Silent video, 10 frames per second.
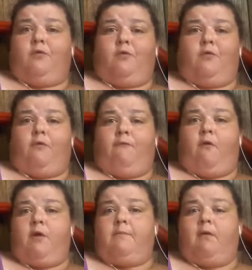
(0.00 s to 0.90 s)
a little too
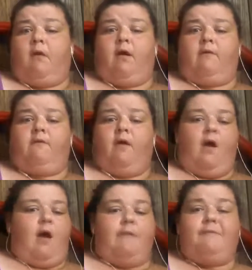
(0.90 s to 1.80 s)
far into my life.
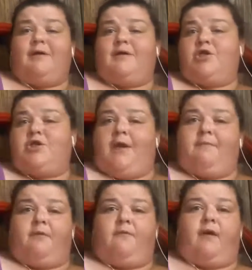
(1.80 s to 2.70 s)
I'm not
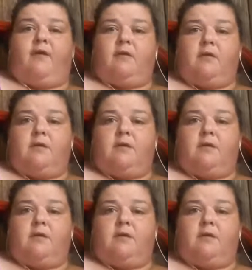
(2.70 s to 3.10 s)
ashamed of the fact that he's